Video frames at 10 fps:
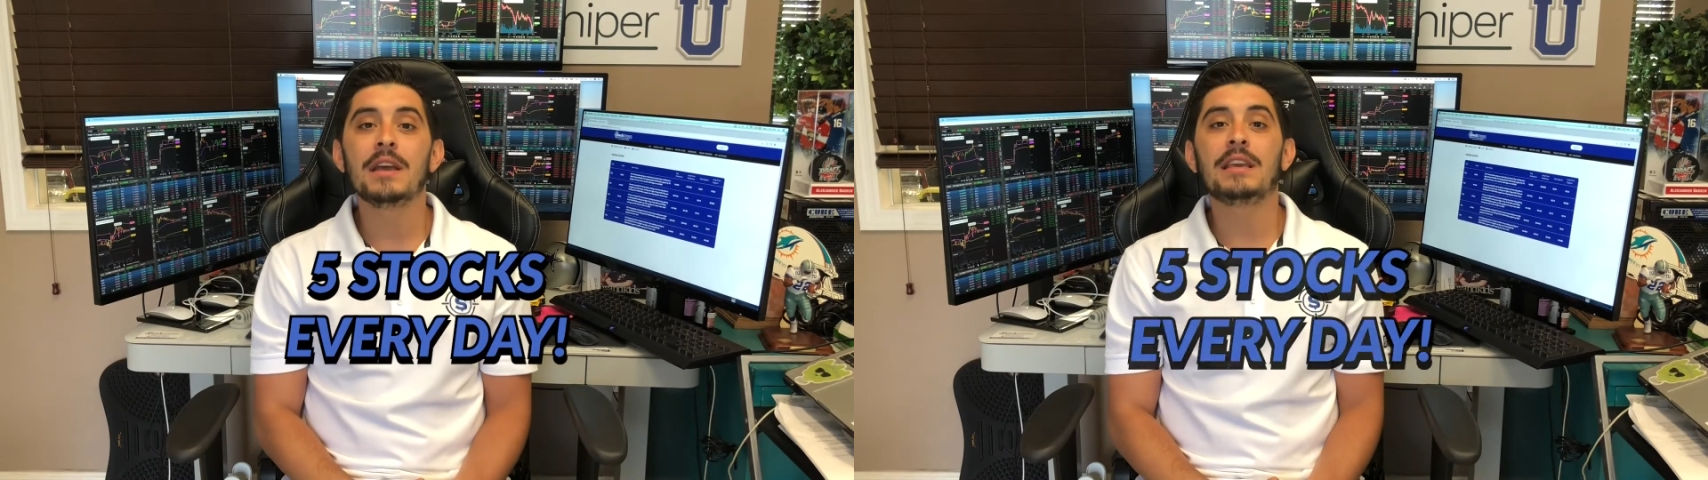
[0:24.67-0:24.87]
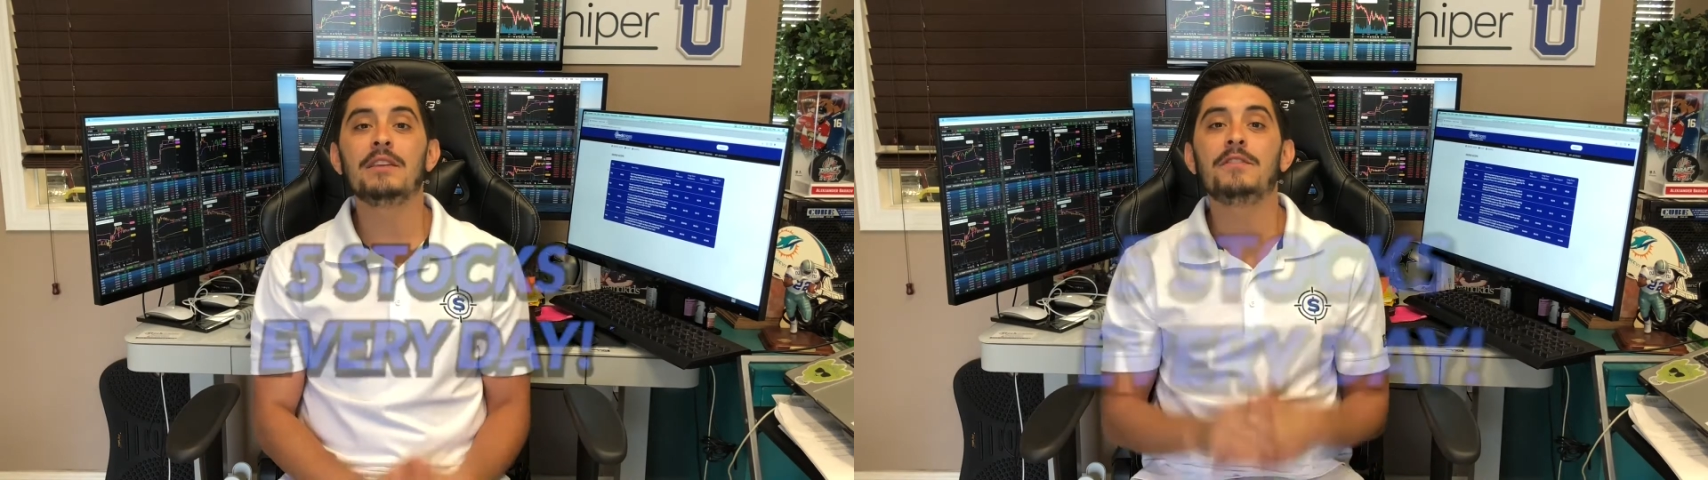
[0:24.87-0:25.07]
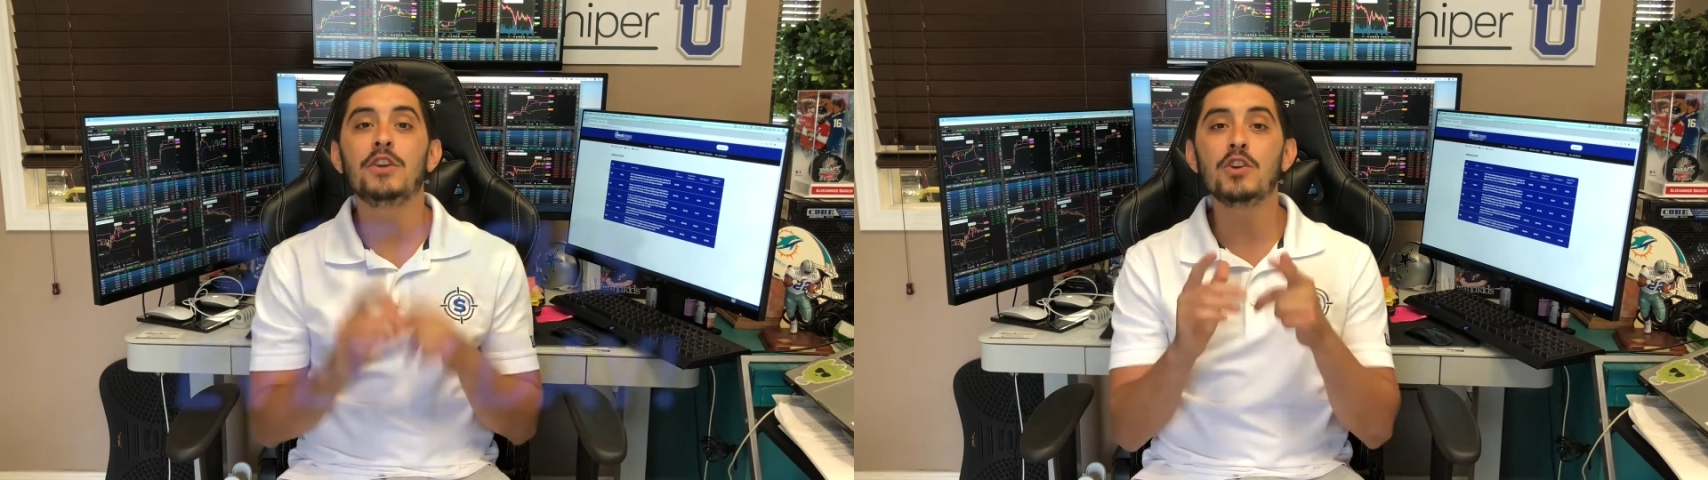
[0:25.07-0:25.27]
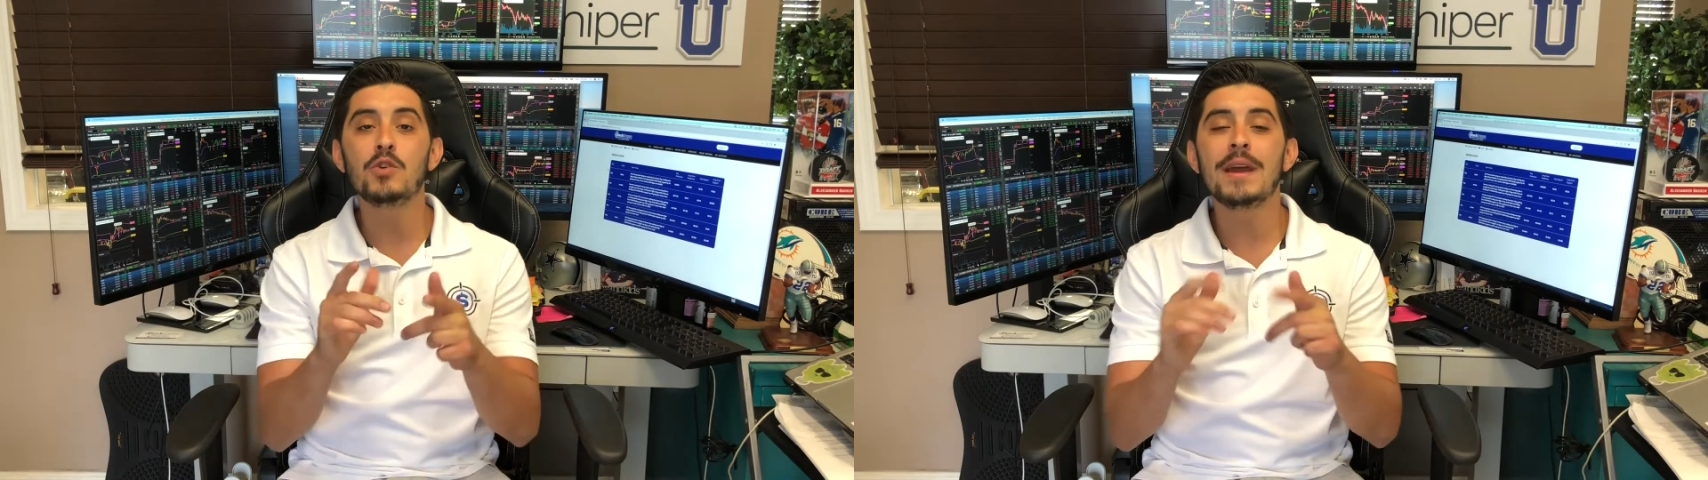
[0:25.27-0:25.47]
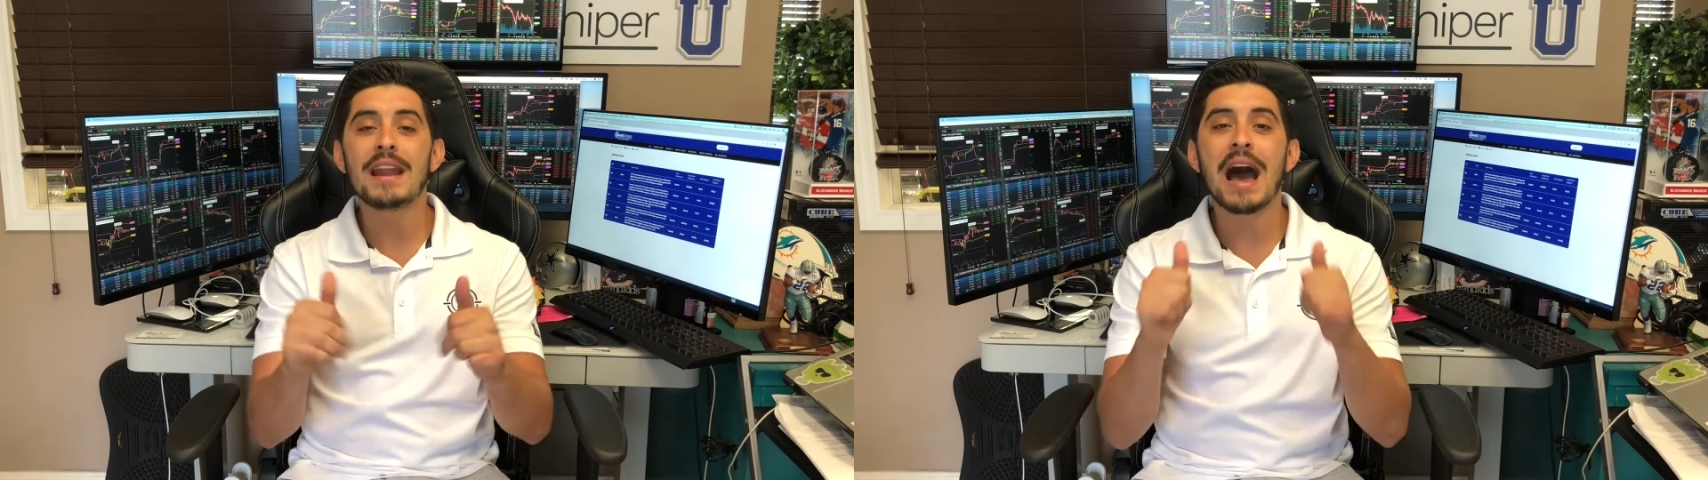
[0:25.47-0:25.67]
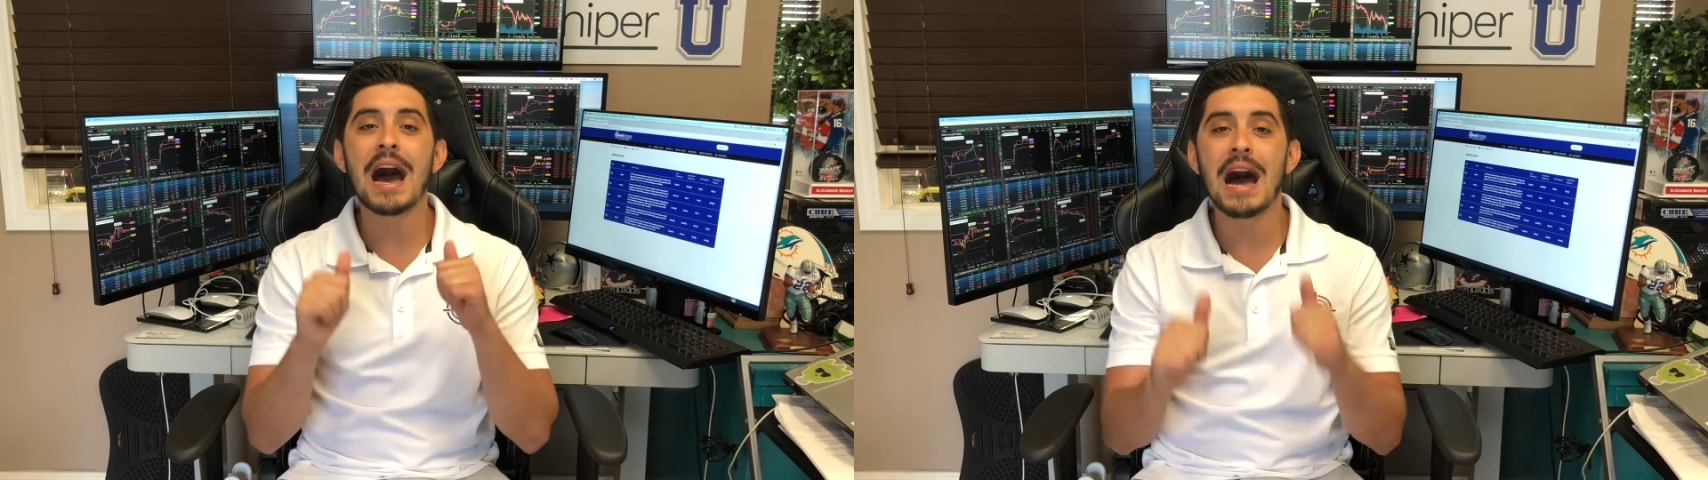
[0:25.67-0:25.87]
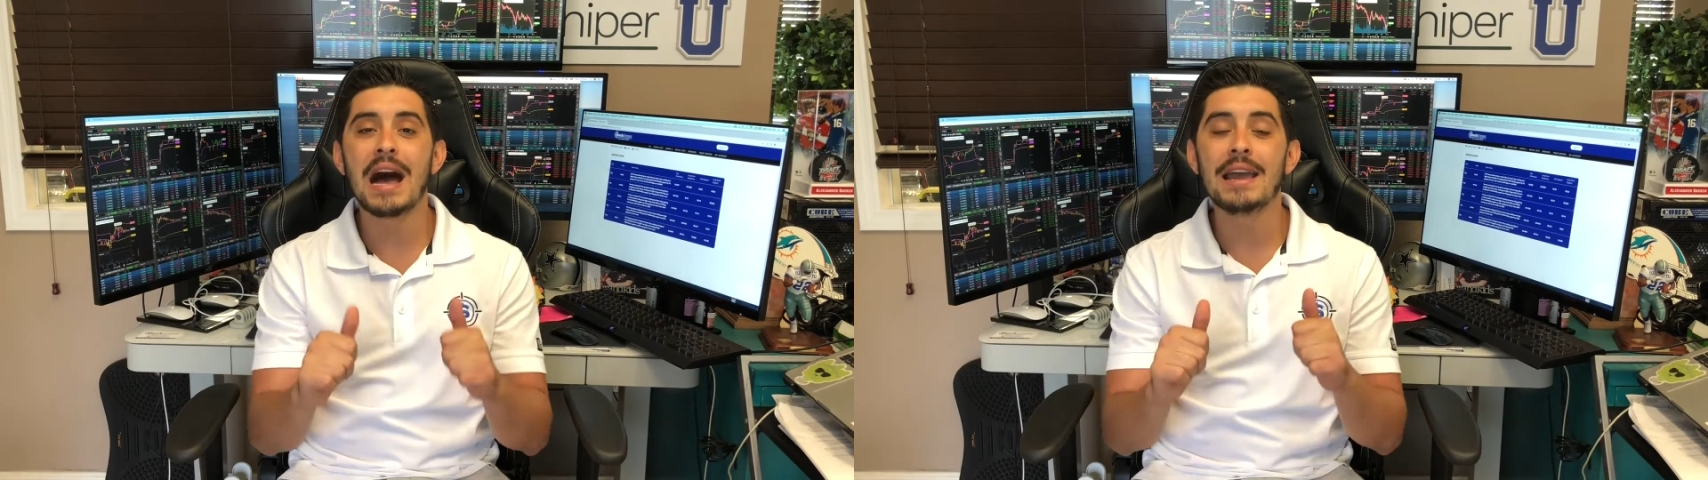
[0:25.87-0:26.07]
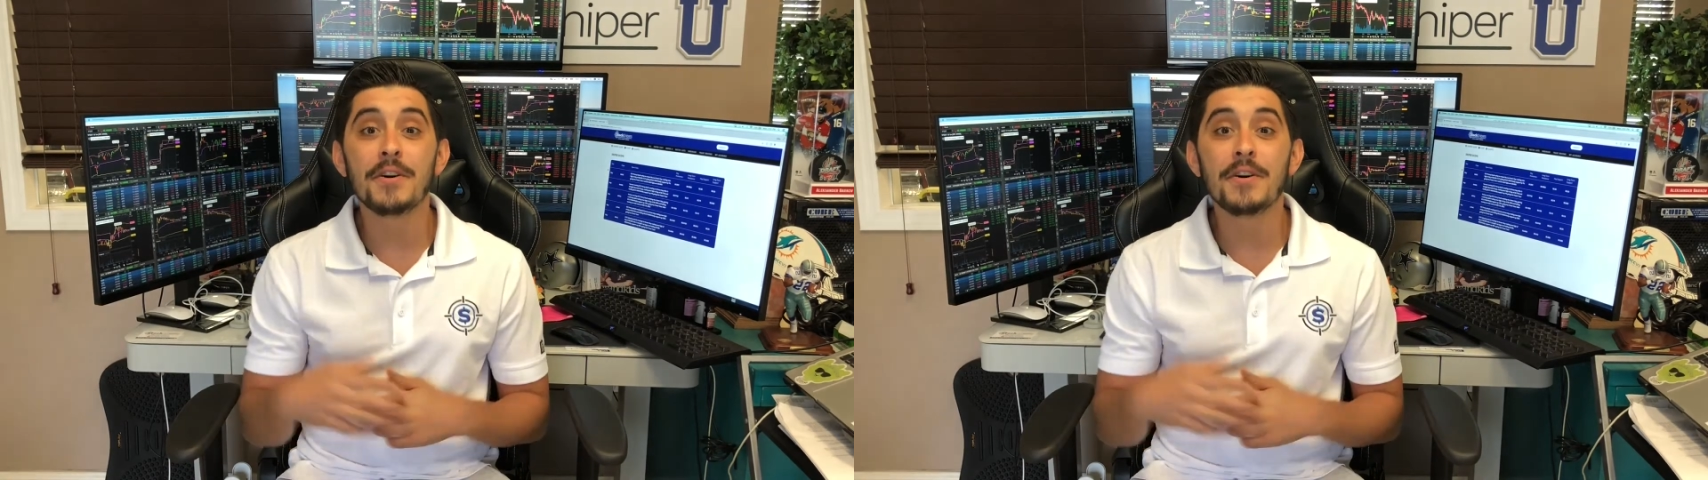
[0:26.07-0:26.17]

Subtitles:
give you and I